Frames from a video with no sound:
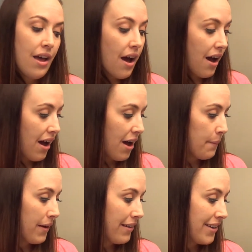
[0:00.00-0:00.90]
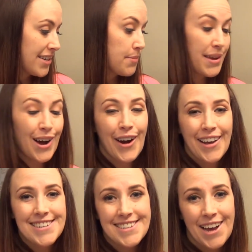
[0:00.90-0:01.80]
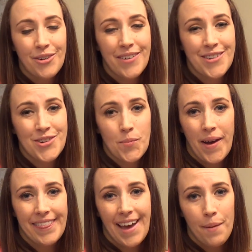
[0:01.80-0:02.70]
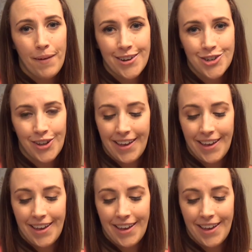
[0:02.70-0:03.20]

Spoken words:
To be honest, I don't even do mine that much.